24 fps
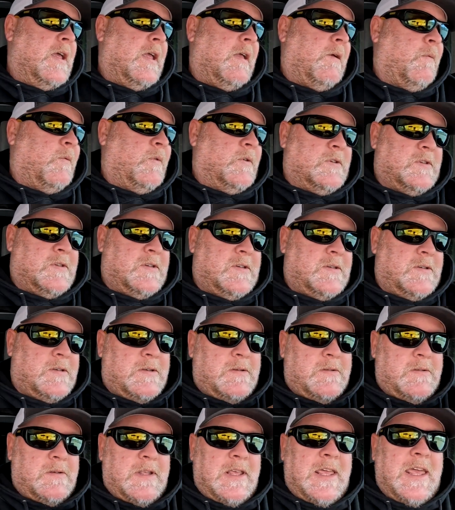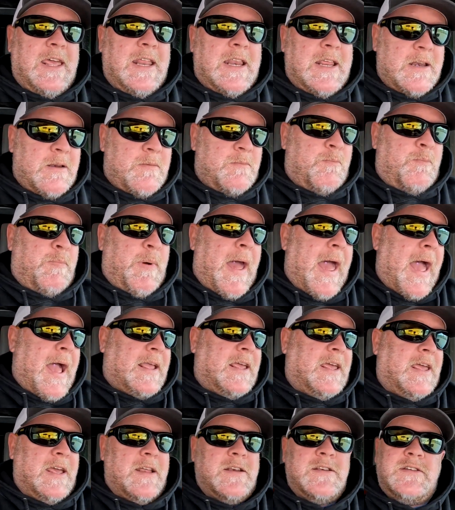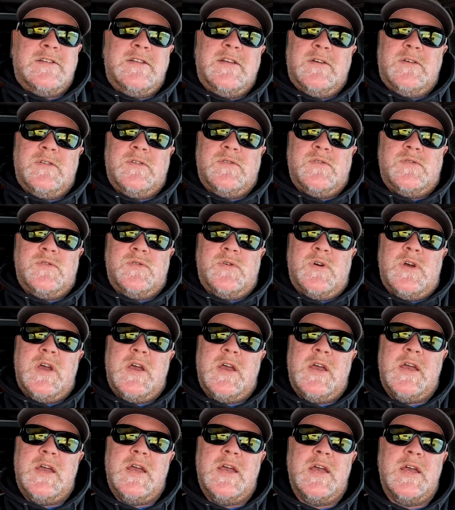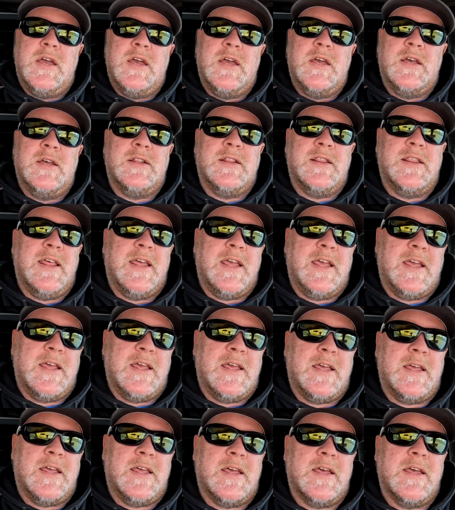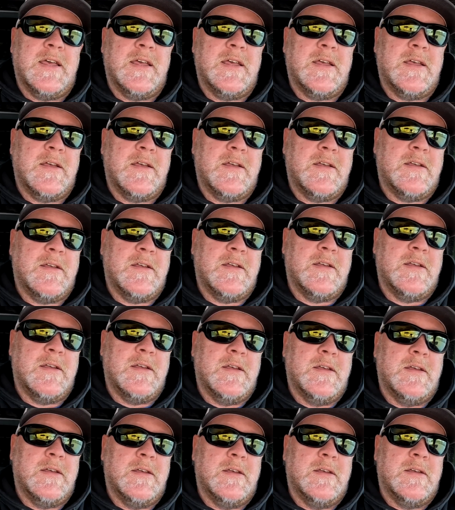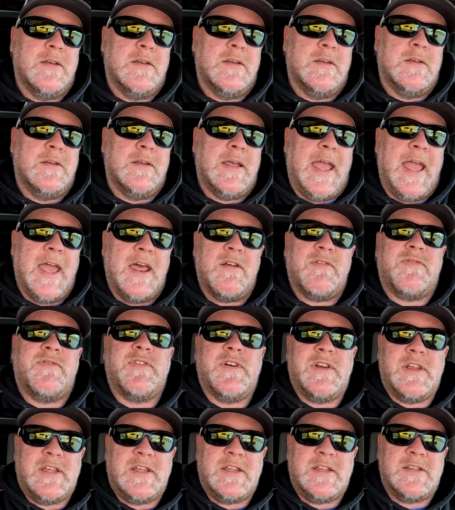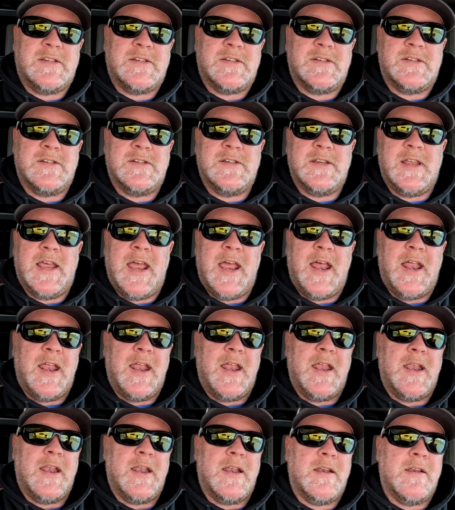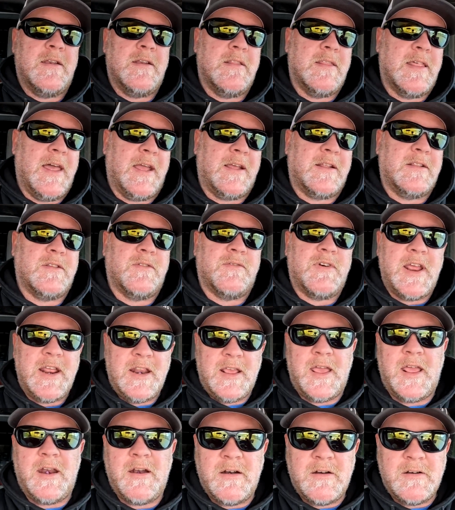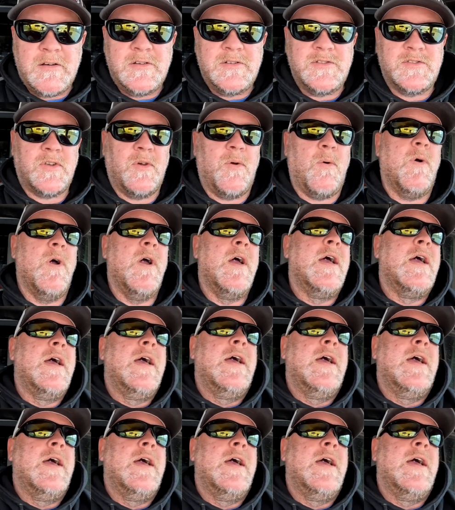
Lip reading: it was getting back into the antifreeze and like the radiator. So